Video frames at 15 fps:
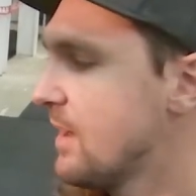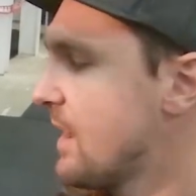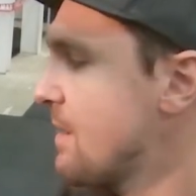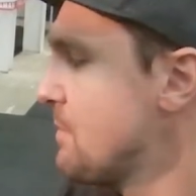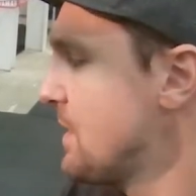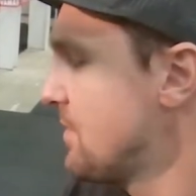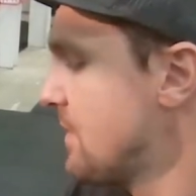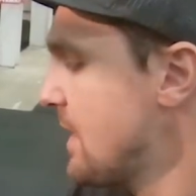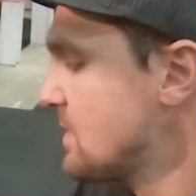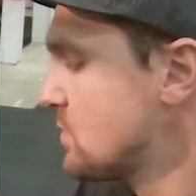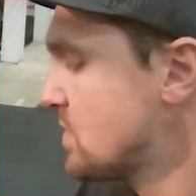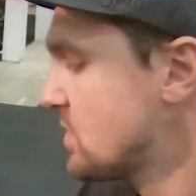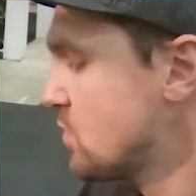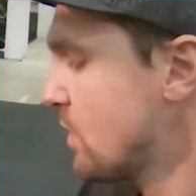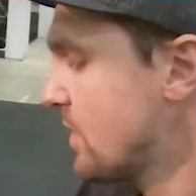And I mean, that's
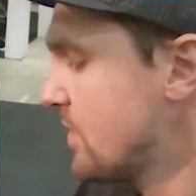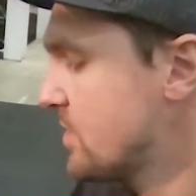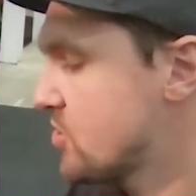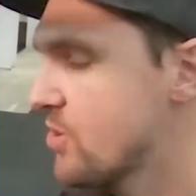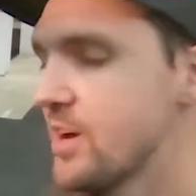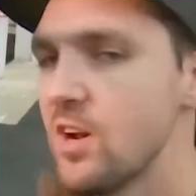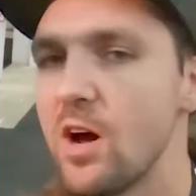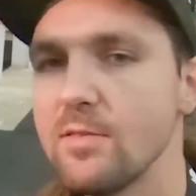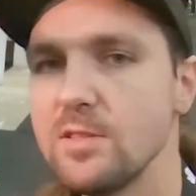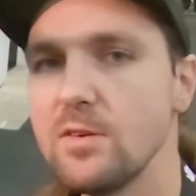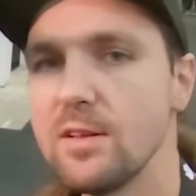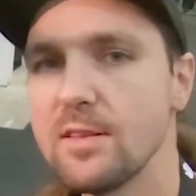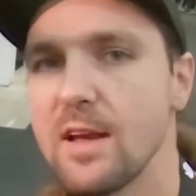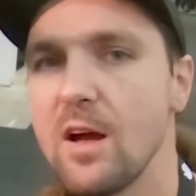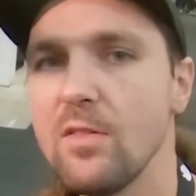just one of the trade-offs. You can